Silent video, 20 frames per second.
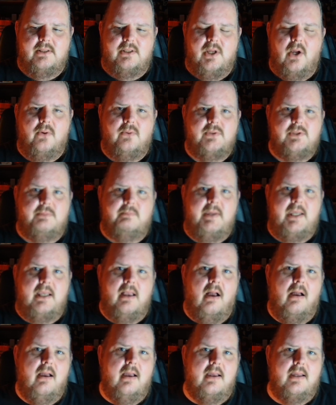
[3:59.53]
goes
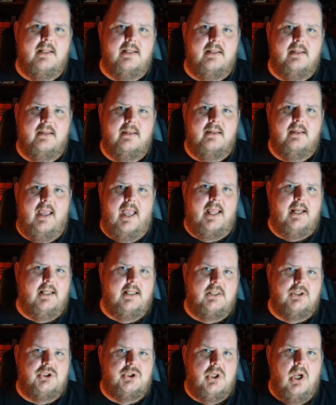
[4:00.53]
beyond
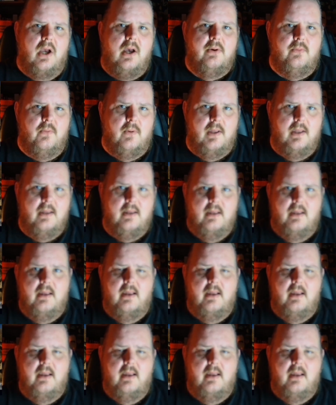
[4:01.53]
any genre,